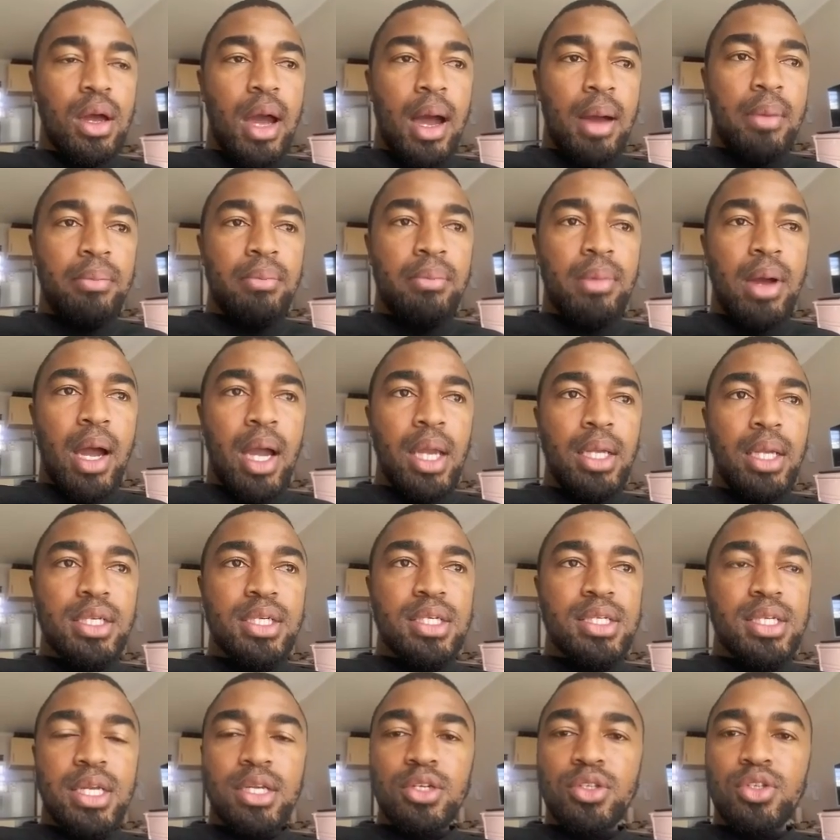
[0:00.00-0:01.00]
I
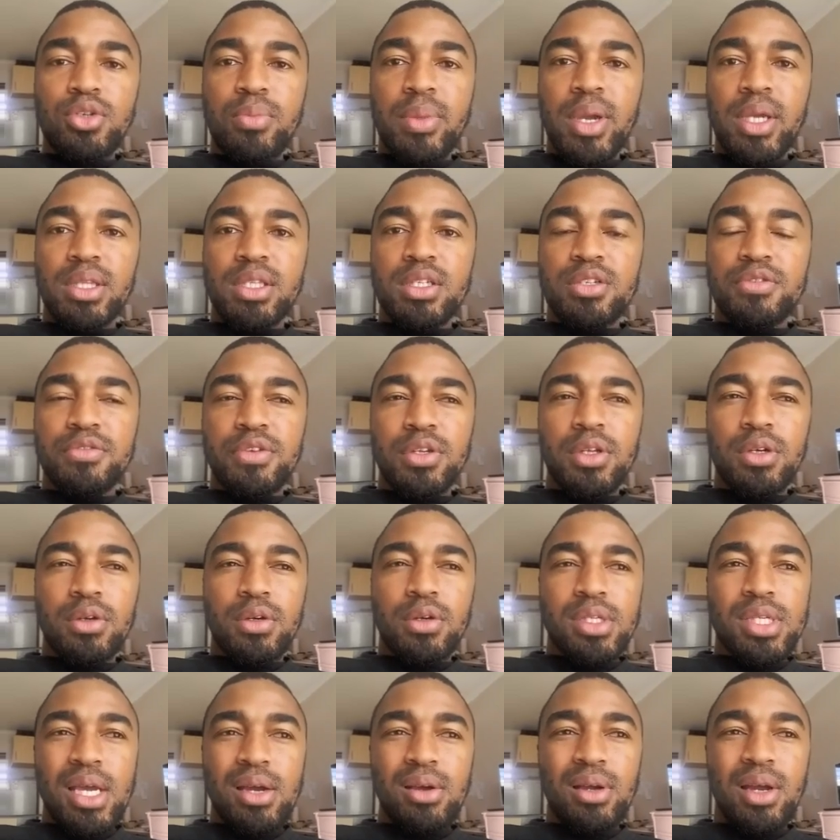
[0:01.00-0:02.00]
decided to make this video
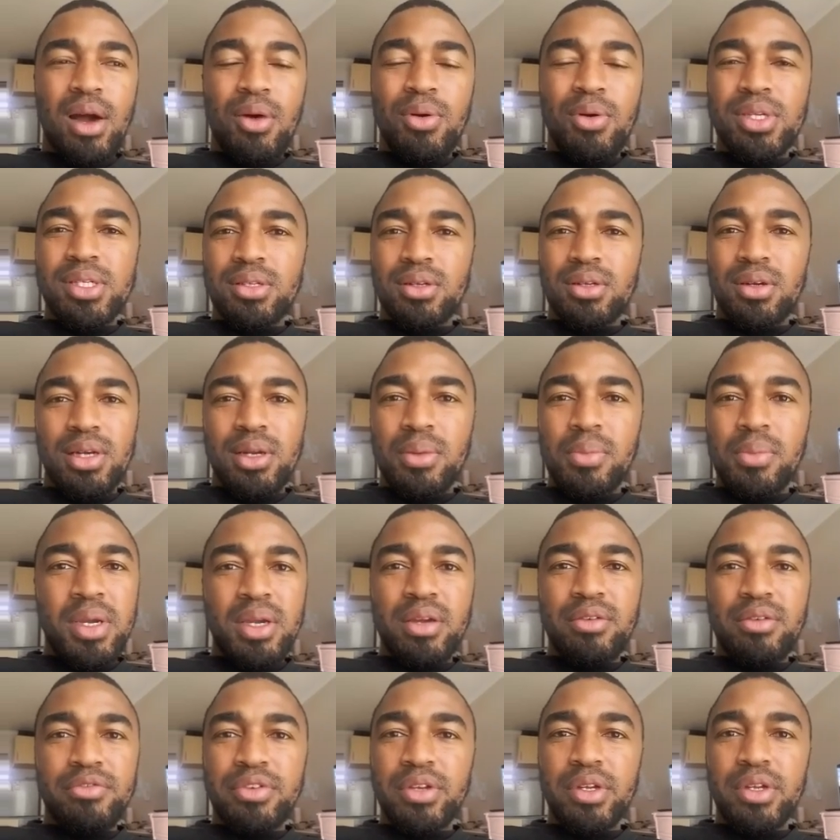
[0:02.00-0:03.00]
because I wasn't gonna
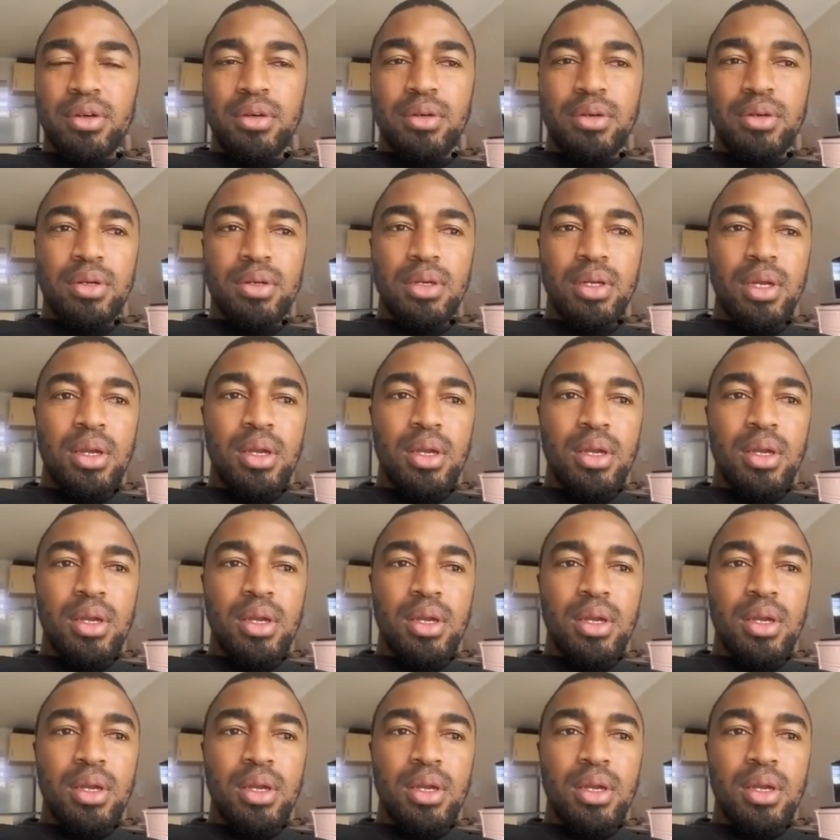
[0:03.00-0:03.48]
make a video.